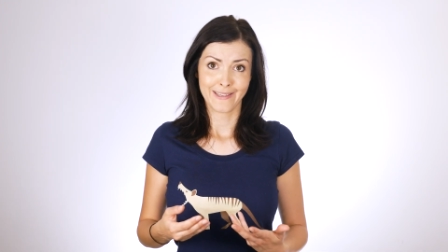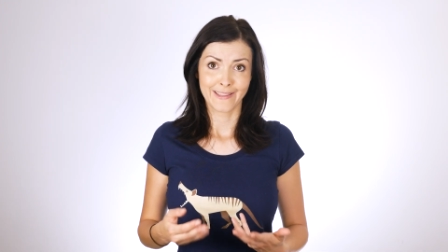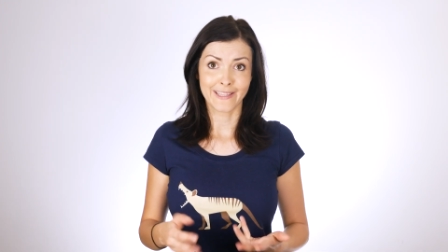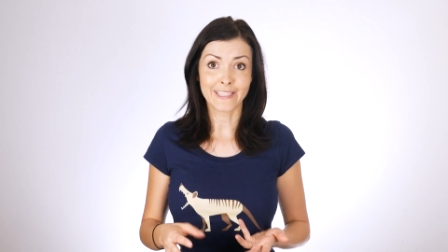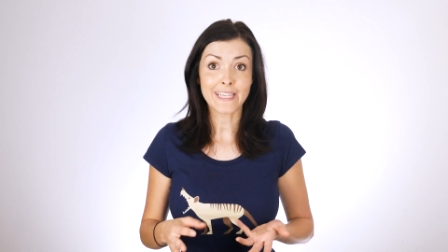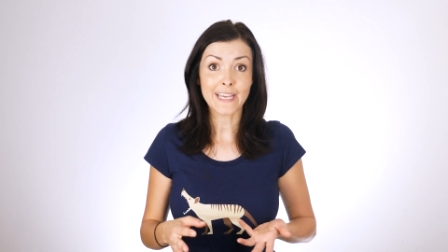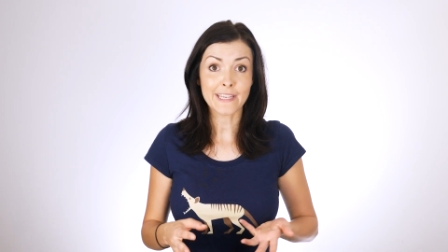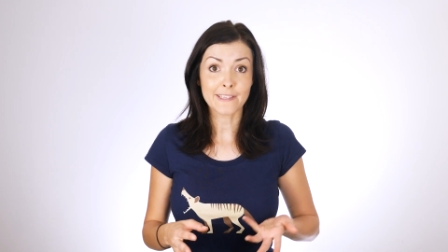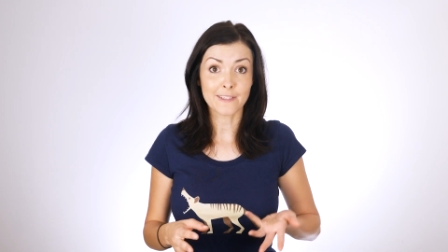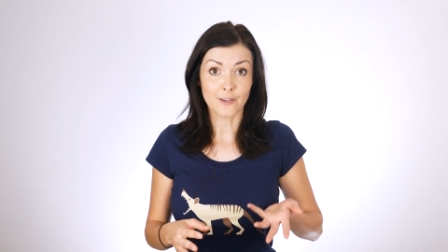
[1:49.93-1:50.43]

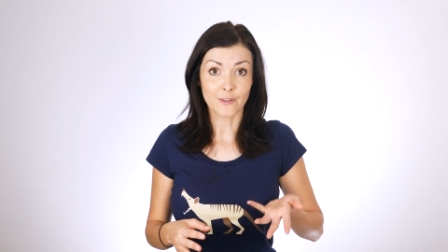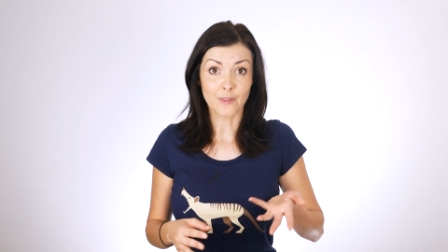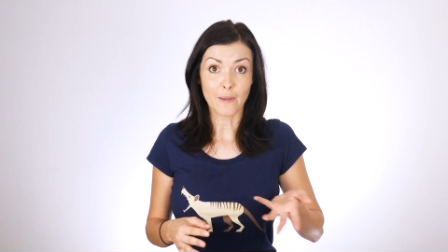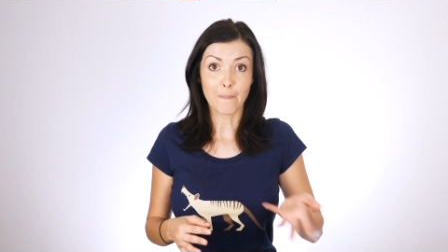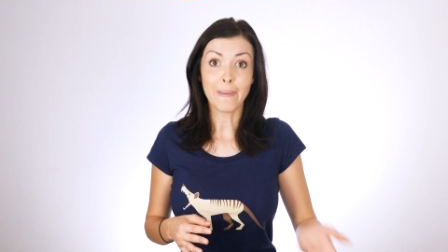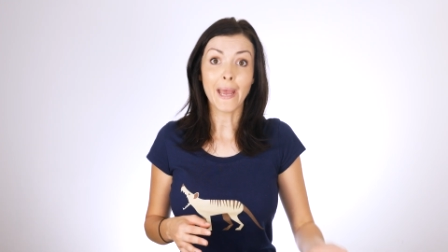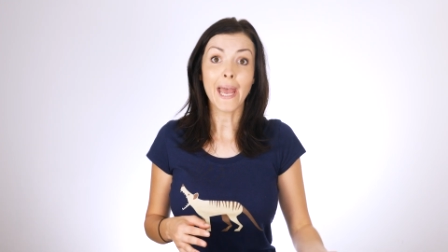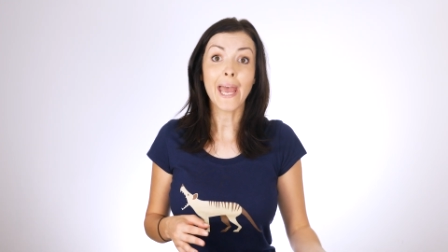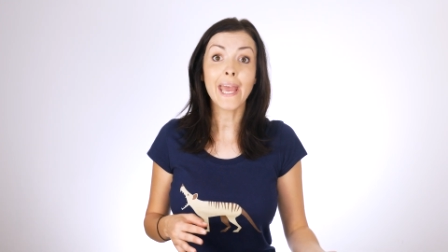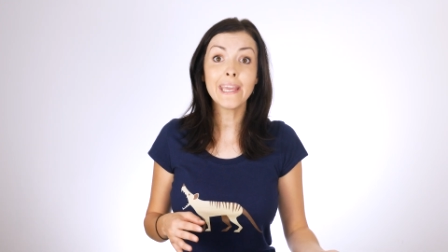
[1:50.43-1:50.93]
The text on
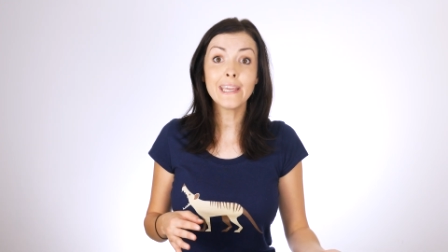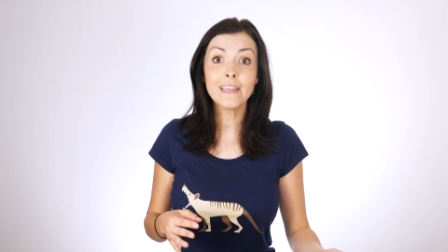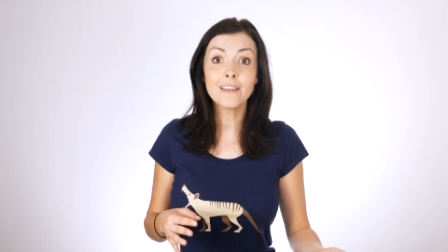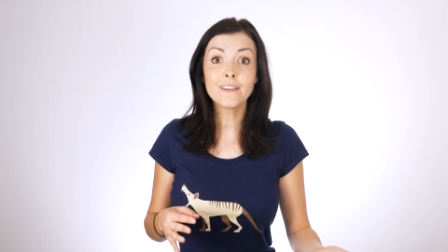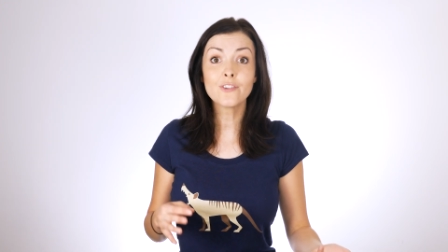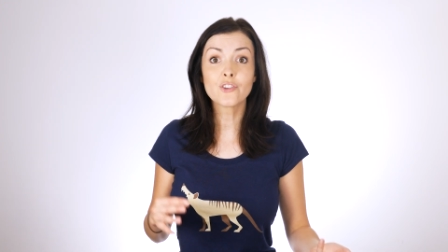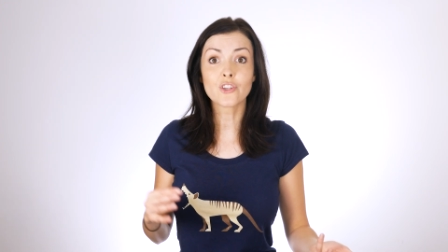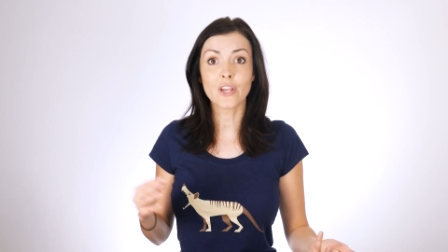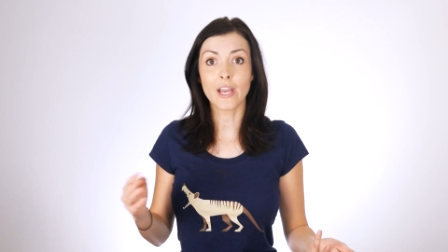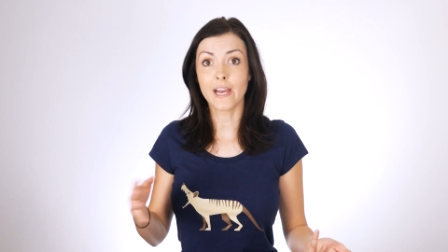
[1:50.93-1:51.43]
the
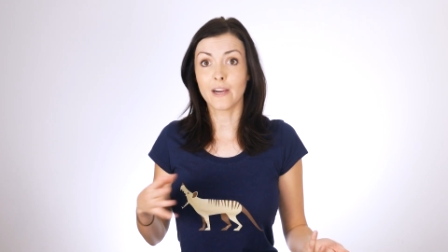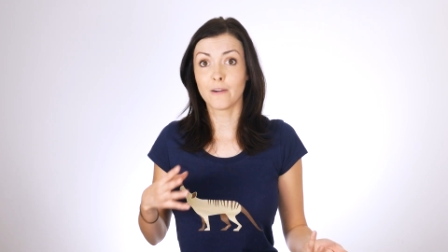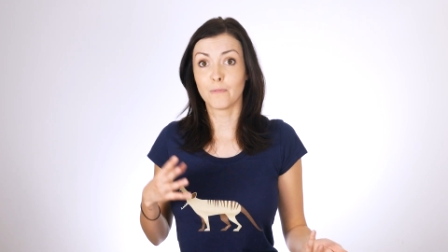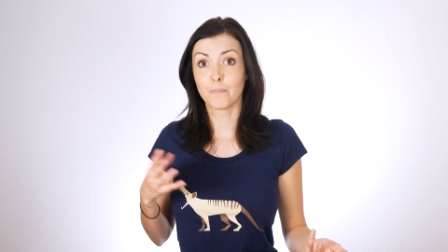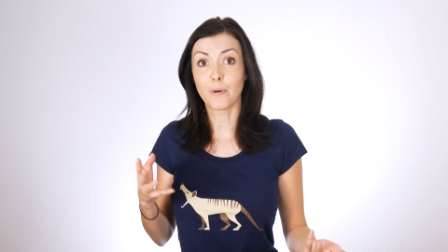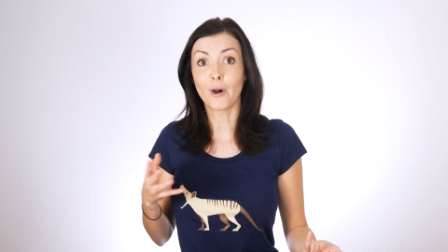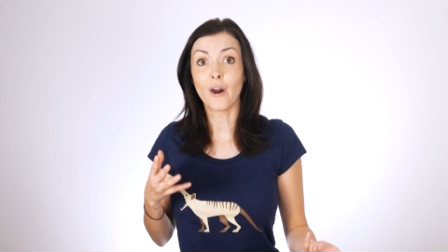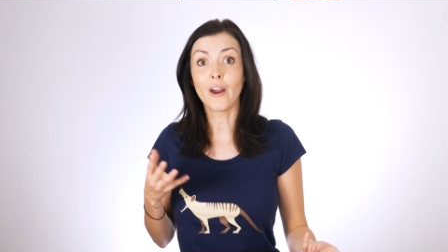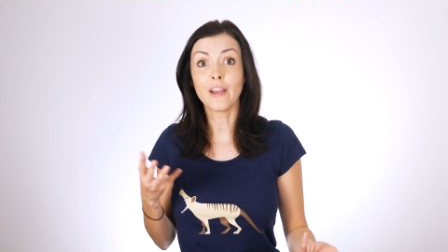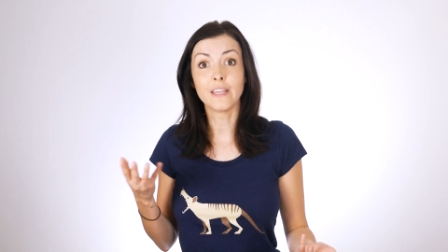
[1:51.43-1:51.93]
page, our
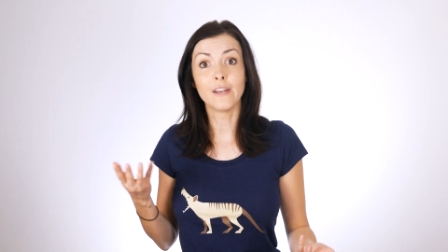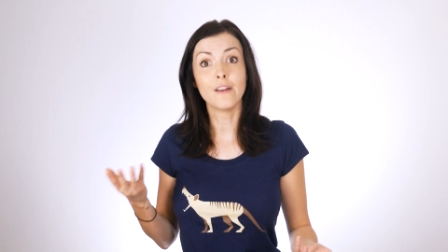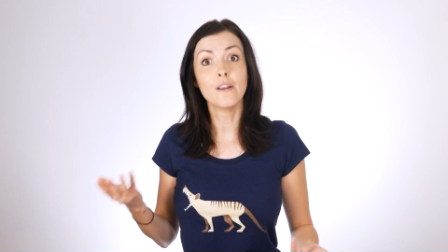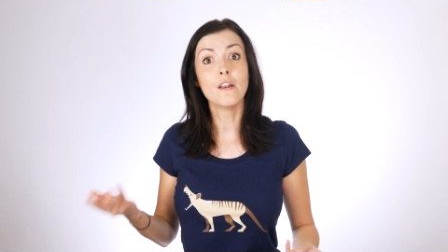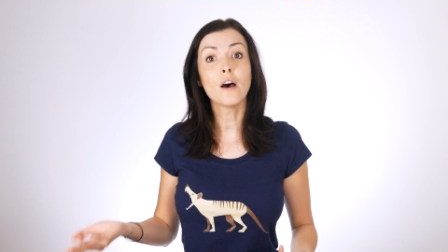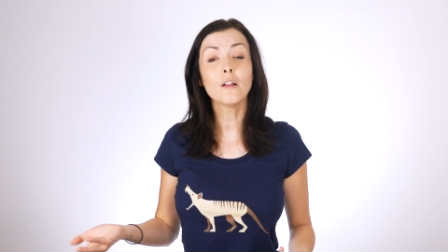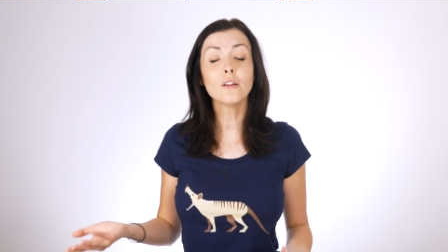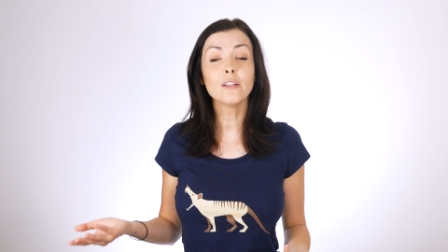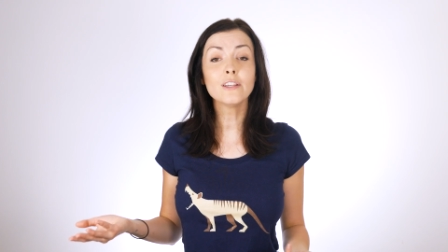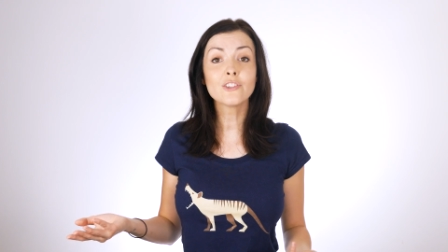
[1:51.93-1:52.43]
prior
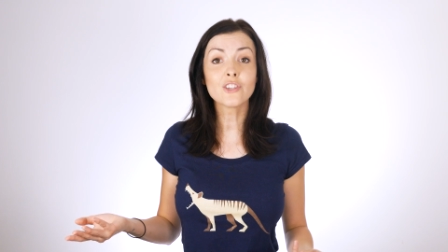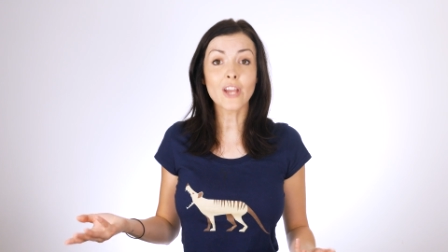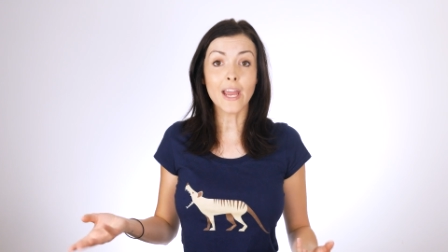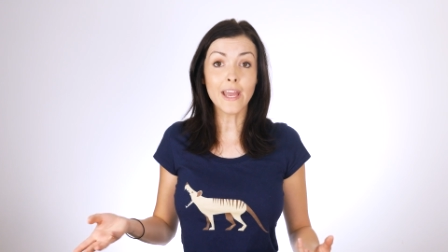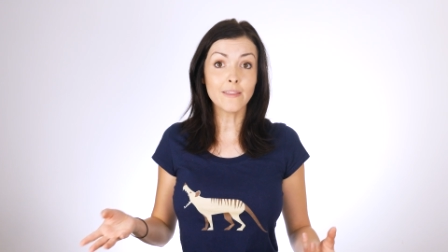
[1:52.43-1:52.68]
knowledge,